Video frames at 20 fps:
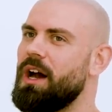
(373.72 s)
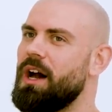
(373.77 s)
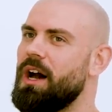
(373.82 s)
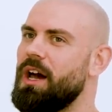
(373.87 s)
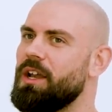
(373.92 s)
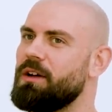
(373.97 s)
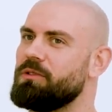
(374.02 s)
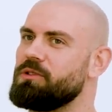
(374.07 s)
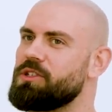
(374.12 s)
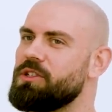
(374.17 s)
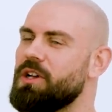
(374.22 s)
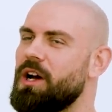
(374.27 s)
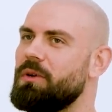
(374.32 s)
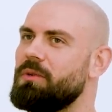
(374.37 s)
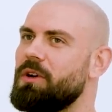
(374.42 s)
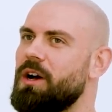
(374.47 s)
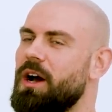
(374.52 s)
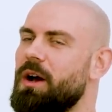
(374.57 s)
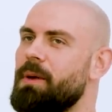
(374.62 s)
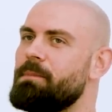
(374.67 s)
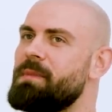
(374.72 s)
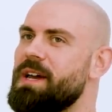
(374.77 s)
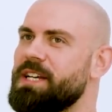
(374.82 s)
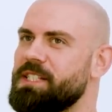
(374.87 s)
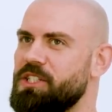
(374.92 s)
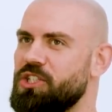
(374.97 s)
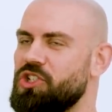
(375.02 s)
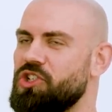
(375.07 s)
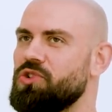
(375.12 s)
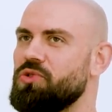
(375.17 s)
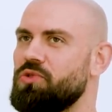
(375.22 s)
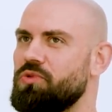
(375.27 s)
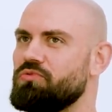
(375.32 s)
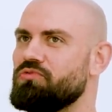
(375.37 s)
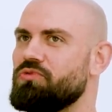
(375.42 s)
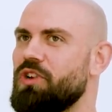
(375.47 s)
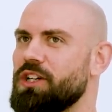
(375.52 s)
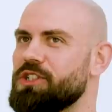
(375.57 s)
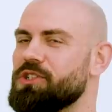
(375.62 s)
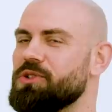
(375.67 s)
and I was I, I, messaged Sean
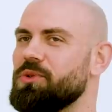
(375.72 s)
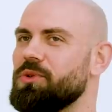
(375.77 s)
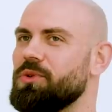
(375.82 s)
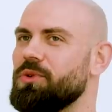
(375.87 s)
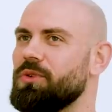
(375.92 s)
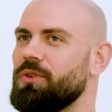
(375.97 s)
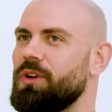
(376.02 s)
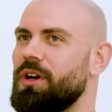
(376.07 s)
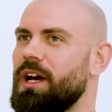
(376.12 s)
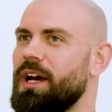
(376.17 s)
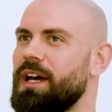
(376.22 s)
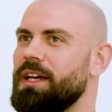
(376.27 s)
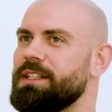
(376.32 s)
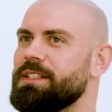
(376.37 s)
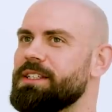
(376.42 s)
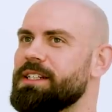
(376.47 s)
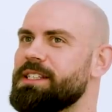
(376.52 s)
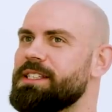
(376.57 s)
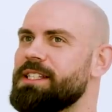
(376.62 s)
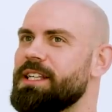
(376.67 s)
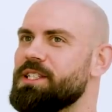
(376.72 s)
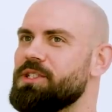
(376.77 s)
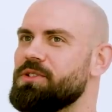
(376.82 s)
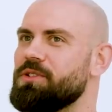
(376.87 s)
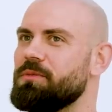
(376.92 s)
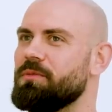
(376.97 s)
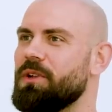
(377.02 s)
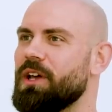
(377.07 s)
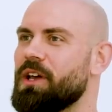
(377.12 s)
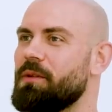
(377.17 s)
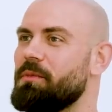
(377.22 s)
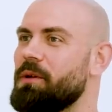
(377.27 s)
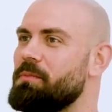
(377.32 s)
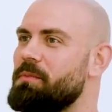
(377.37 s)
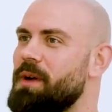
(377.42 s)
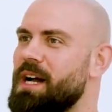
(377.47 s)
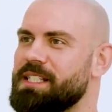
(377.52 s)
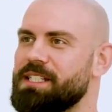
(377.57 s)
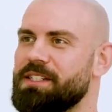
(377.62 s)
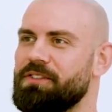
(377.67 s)
Russell and I said to him like I'm a
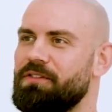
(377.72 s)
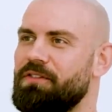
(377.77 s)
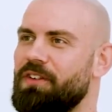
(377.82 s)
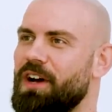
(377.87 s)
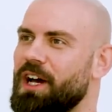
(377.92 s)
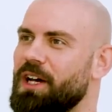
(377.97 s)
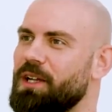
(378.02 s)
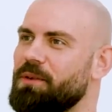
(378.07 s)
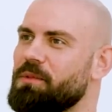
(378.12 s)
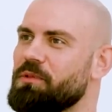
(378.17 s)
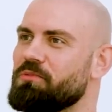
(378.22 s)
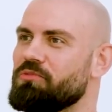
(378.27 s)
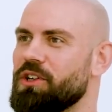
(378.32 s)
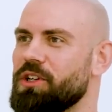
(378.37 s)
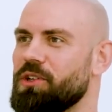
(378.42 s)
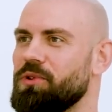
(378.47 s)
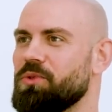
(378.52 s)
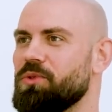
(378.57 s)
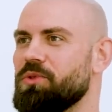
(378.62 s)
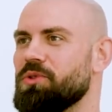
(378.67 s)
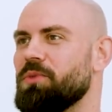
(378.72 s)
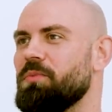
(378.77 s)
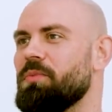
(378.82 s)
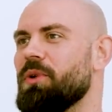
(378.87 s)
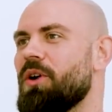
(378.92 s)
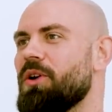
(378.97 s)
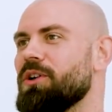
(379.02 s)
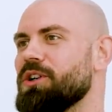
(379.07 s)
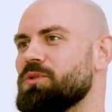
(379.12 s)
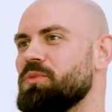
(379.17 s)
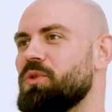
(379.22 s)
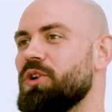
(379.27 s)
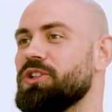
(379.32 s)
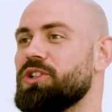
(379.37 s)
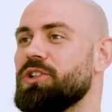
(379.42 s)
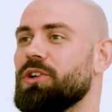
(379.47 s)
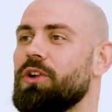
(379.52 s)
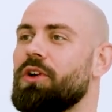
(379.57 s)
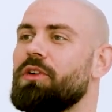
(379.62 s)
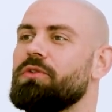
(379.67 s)
massive fan, been reading all your blogs,
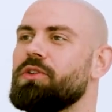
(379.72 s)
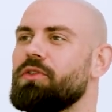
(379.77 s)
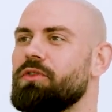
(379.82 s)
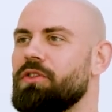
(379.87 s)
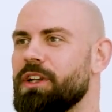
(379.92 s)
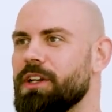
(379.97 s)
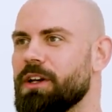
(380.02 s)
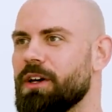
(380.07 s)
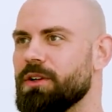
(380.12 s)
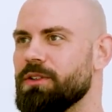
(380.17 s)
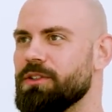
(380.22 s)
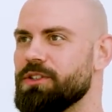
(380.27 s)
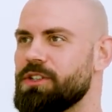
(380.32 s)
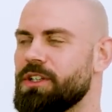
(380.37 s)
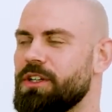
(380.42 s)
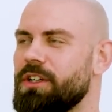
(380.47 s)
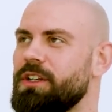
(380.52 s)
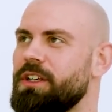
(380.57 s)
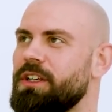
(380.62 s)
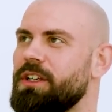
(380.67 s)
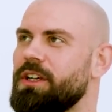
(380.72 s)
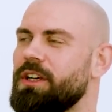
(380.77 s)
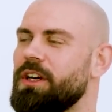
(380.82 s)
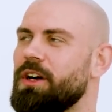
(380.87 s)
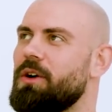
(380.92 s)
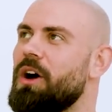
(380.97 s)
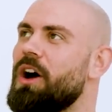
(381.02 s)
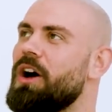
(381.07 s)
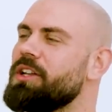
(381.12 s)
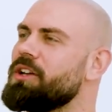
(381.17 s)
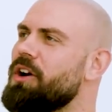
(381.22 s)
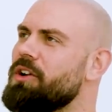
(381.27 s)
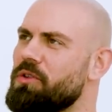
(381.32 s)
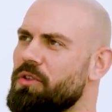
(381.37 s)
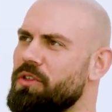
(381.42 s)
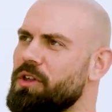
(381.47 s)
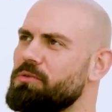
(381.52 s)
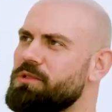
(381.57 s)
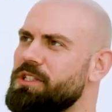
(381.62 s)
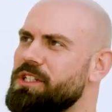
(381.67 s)
watching a lot of your videos. I, I don't
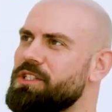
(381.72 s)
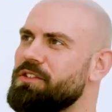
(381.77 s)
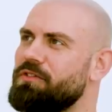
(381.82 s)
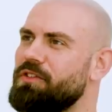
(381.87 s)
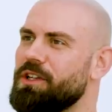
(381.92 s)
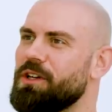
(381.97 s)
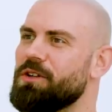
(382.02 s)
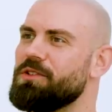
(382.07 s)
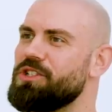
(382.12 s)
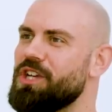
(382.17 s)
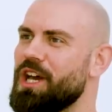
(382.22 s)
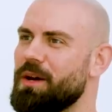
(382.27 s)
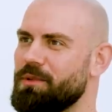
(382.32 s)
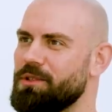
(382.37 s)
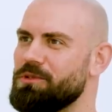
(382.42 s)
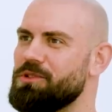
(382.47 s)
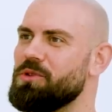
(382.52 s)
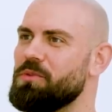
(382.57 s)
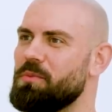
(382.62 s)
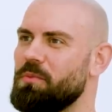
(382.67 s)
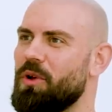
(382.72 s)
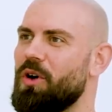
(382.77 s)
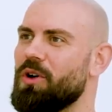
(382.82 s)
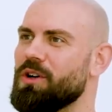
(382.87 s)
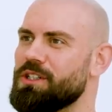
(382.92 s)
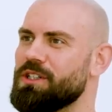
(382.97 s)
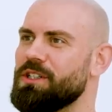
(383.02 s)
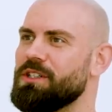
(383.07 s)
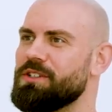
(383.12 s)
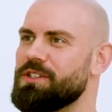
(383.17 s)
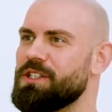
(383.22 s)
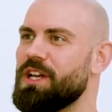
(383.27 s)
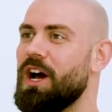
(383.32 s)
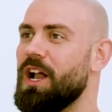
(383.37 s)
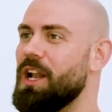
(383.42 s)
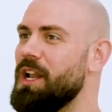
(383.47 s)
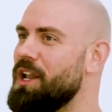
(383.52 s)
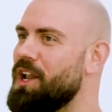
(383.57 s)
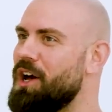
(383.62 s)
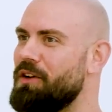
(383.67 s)
think he was into videos yet, but he was doing blogs, and I was like, I
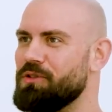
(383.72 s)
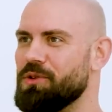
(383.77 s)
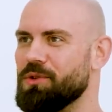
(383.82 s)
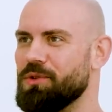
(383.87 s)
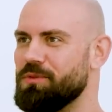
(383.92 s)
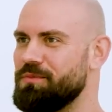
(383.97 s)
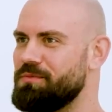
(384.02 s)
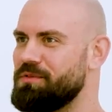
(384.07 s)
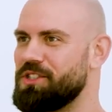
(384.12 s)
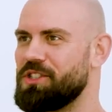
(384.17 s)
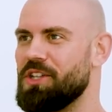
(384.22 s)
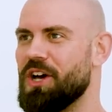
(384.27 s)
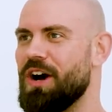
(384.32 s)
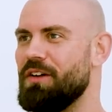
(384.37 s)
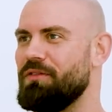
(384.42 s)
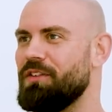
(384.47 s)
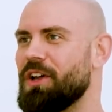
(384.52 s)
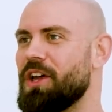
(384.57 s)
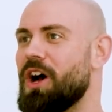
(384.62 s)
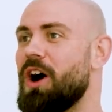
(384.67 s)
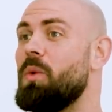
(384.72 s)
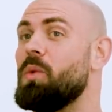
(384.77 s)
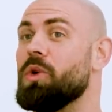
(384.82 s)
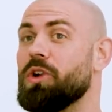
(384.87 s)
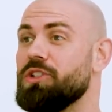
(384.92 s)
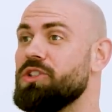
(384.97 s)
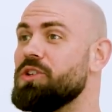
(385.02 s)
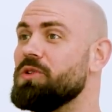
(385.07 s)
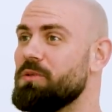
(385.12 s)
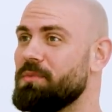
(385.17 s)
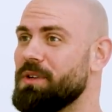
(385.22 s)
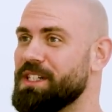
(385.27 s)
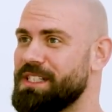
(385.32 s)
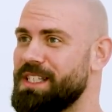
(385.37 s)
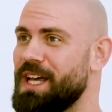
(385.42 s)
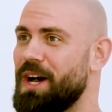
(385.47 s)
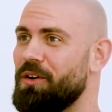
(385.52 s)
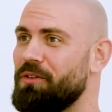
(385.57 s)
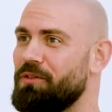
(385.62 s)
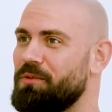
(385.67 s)
love your stuff. Like I want to do it
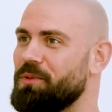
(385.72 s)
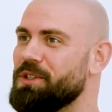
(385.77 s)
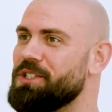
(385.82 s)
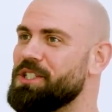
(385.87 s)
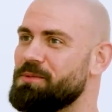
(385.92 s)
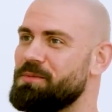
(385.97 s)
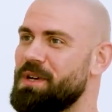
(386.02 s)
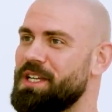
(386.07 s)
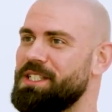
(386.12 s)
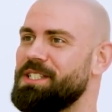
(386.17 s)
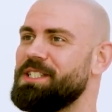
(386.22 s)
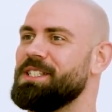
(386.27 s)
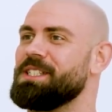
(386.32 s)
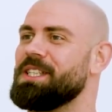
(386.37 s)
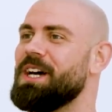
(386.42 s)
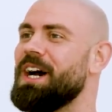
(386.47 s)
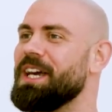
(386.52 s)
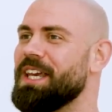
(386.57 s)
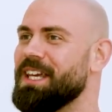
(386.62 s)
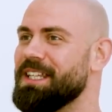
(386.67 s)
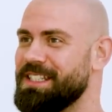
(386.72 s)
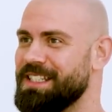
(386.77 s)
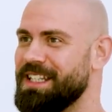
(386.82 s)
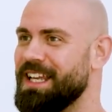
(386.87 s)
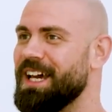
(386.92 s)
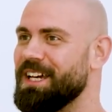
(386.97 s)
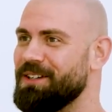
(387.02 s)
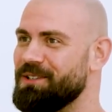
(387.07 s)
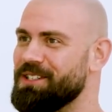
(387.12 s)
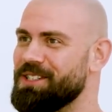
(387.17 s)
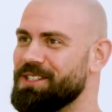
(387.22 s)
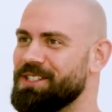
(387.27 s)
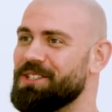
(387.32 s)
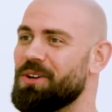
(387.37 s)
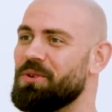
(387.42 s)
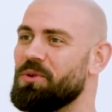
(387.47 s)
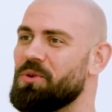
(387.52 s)
myself, which is messages that I get today, which is so